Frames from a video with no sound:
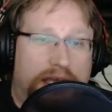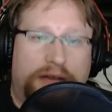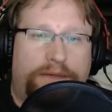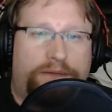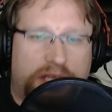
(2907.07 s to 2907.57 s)

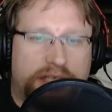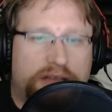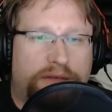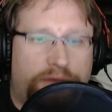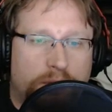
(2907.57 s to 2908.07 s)
It
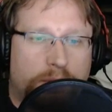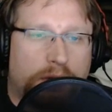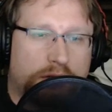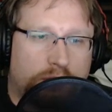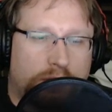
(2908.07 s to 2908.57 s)
inflated the
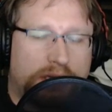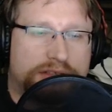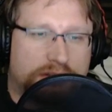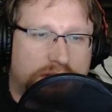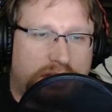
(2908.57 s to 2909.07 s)
football to
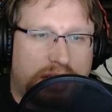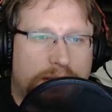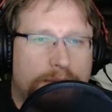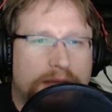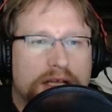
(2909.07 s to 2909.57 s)
raise their
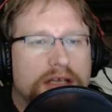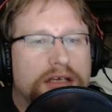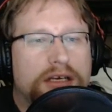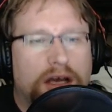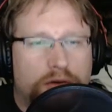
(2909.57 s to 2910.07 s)
game.
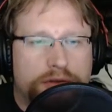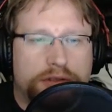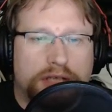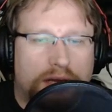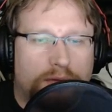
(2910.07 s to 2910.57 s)

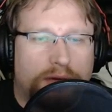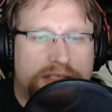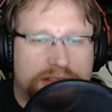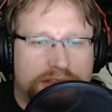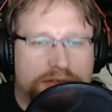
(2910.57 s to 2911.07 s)
No, you're not
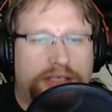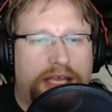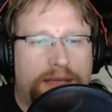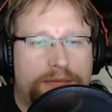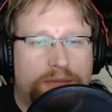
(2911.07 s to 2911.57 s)
raising your
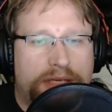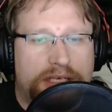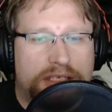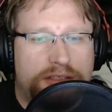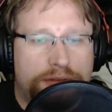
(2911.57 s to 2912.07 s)
game. You're
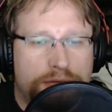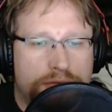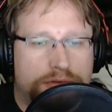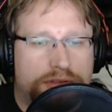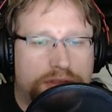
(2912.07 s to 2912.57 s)
being a
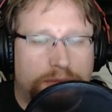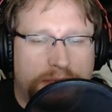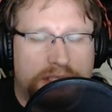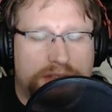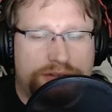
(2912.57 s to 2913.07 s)
douche.
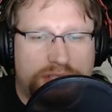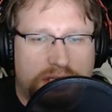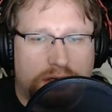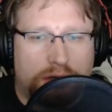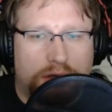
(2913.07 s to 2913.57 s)
You're being a
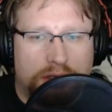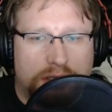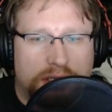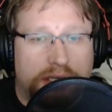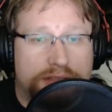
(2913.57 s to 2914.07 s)
cheater.
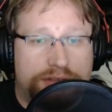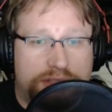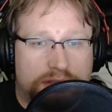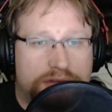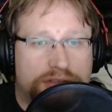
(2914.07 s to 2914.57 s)

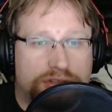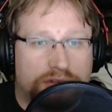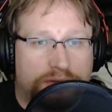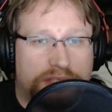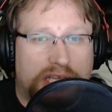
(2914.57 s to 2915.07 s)
And cheaters
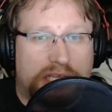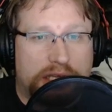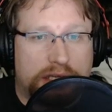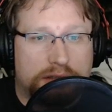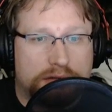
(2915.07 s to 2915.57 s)
deserve what they
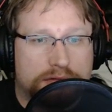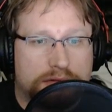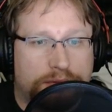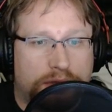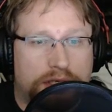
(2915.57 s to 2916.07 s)
get.
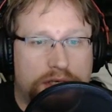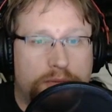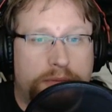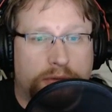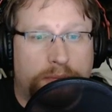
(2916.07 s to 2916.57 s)
Look
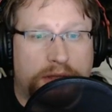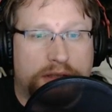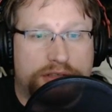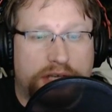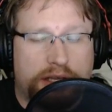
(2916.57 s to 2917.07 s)
at you, Bill
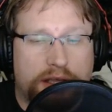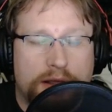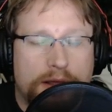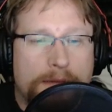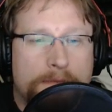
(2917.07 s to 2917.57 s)
Belichick.